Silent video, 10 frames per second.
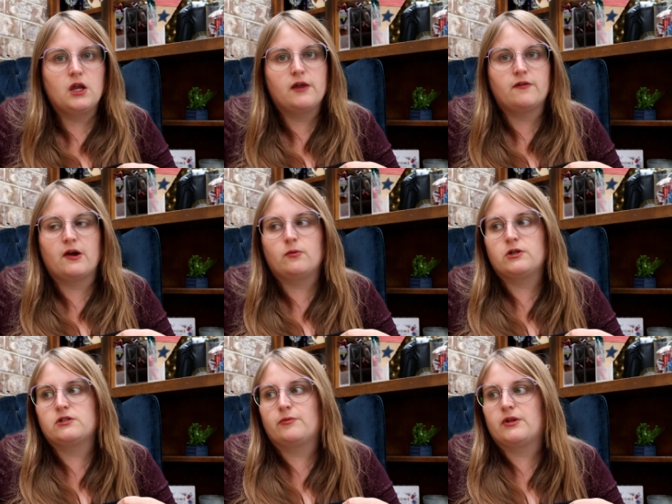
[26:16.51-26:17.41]
if I
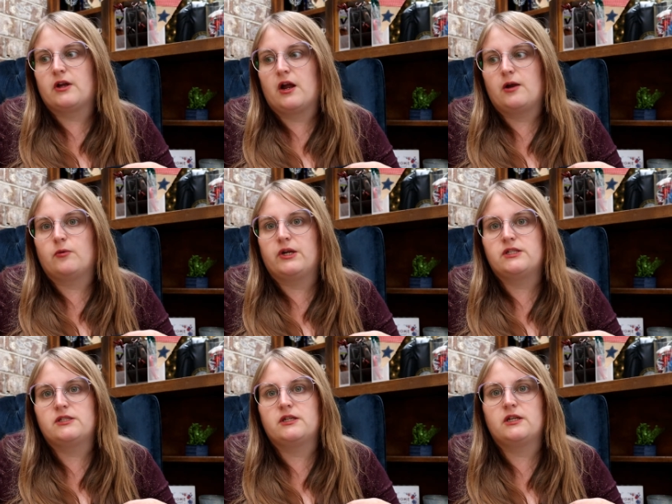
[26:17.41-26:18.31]
wear something high
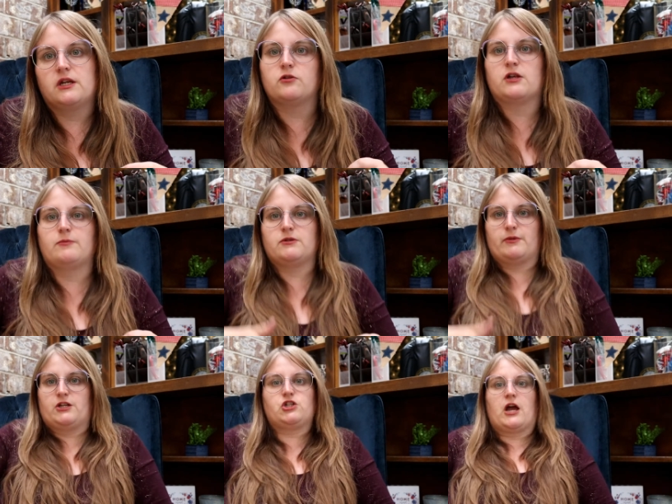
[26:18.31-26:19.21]
waisted it goes up to
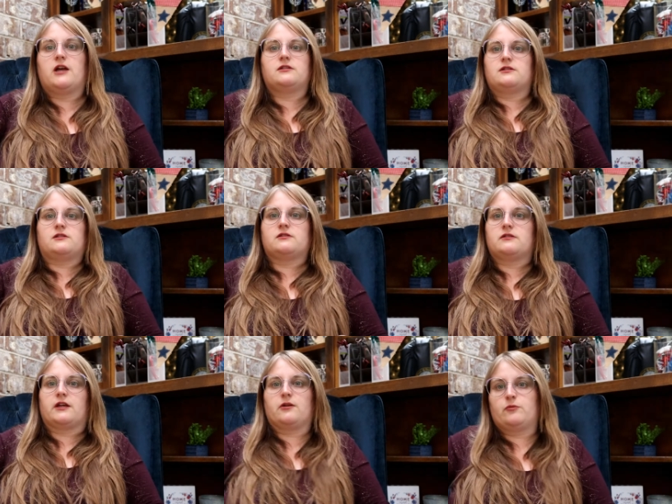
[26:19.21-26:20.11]
my chest
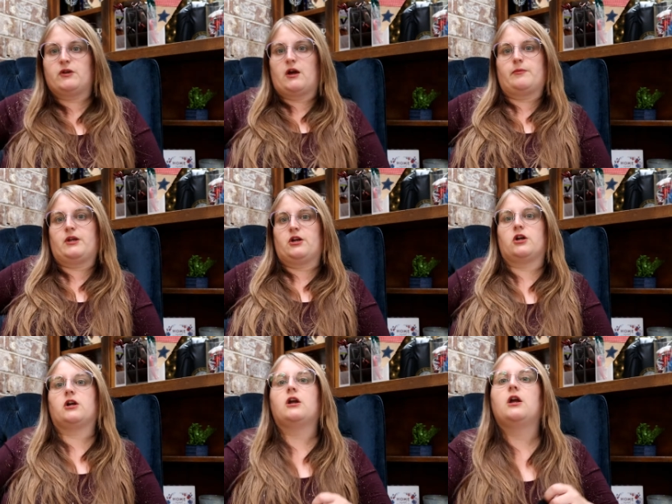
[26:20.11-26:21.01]
like it would be up
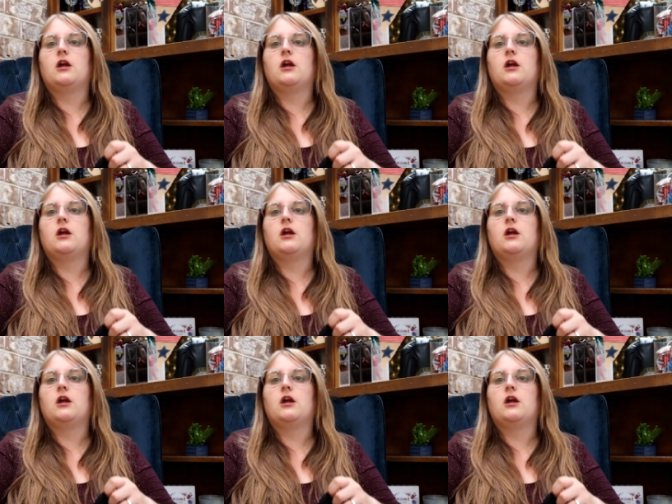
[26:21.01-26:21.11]
here